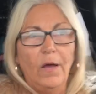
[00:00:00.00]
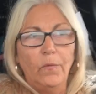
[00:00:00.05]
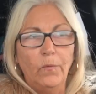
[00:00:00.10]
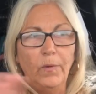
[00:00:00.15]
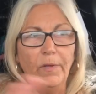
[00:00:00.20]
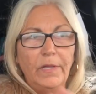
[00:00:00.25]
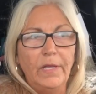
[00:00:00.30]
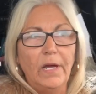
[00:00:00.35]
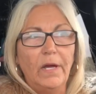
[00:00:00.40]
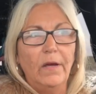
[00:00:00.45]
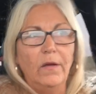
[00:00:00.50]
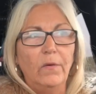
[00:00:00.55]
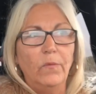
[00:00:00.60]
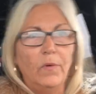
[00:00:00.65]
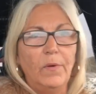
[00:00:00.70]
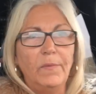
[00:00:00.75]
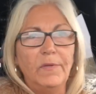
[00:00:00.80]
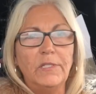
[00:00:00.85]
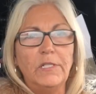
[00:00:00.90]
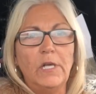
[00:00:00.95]
when the
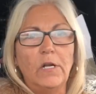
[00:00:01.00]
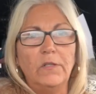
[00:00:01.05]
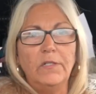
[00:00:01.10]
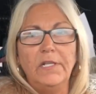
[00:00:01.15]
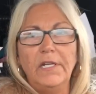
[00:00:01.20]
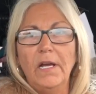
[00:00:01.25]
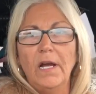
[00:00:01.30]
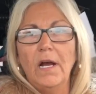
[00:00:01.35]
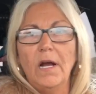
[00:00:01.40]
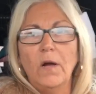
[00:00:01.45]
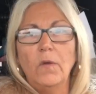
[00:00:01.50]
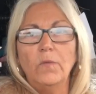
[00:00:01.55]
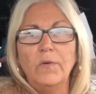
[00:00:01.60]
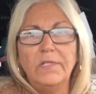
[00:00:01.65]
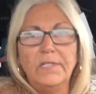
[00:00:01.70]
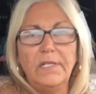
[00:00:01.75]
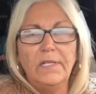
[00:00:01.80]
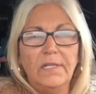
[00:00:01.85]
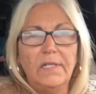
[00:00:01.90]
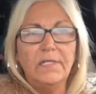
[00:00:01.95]
women's RTR
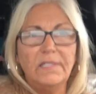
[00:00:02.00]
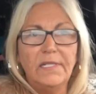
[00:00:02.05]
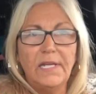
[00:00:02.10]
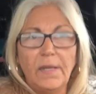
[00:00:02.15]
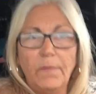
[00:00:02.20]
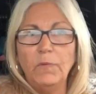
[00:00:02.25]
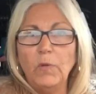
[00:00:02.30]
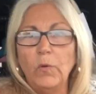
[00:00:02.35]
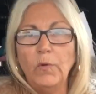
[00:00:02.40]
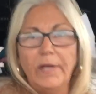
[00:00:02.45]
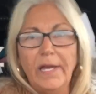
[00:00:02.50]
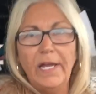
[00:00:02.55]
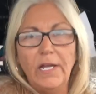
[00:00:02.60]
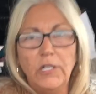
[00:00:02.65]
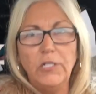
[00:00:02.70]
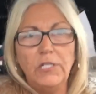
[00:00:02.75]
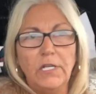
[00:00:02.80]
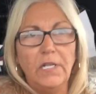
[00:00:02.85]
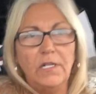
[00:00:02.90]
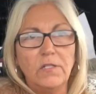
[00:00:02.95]
was in the same
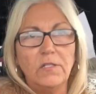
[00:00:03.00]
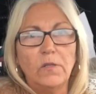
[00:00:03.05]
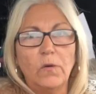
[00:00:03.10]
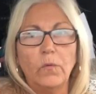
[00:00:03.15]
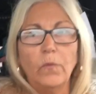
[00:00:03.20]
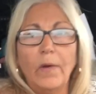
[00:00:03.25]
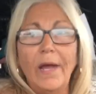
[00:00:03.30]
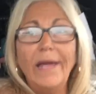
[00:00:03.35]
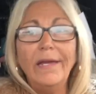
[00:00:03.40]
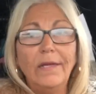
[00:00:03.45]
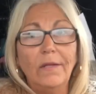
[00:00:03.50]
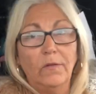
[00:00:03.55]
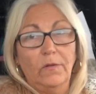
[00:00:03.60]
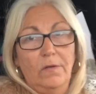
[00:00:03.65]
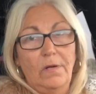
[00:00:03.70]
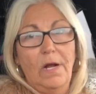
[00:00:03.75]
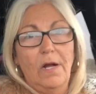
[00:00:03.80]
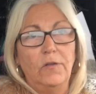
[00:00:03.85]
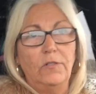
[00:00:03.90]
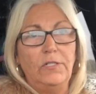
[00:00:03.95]
location as the regular
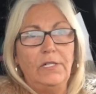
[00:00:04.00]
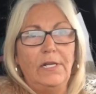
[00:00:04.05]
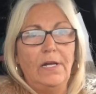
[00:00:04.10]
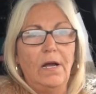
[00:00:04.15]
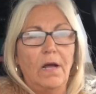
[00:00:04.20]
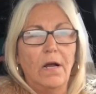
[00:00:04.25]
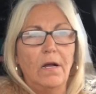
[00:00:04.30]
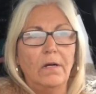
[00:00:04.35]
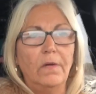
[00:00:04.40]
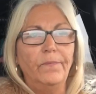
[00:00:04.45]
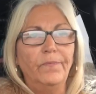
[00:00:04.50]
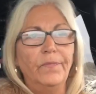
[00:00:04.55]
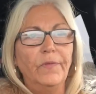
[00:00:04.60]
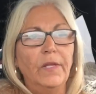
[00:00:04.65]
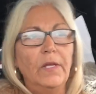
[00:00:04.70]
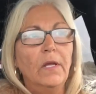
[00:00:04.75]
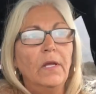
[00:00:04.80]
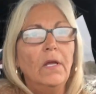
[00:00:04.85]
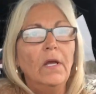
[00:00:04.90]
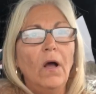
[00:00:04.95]
RTR,
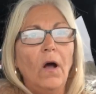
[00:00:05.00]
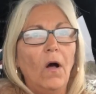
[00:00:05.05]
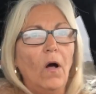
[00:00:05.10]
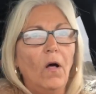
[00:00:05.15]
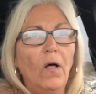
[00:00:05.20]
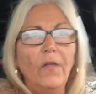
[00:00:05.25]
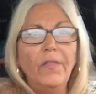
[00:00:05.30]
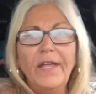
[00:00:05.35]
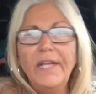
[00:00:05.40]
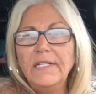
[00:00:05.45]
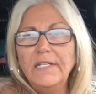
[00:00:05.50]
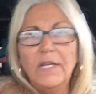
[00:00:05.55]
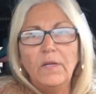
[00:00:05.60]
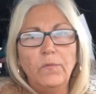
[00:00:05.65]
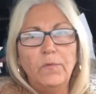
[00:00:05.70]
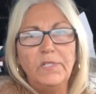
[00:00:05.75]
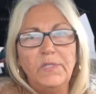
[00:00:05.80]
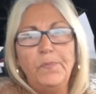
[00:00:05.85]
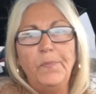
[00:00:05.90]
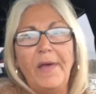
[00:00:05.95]
all they
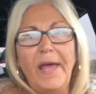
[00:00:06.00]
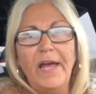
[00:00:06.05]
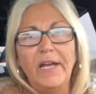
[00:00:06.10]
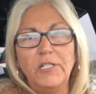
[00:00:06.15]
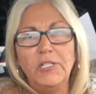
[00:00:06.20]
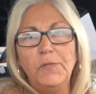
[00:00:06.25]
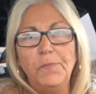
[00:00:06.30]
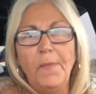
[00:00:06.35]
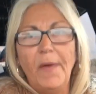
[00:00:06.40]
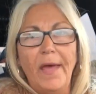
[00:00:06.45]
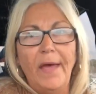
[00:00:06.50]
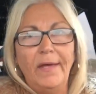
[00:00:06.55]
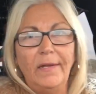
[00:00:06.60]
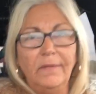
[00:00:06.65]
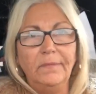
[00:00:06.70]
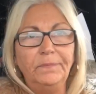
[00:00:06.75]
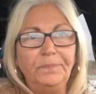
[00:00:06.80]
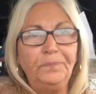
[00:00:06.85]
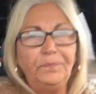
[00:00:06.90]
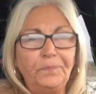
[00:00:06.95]
did was bash men.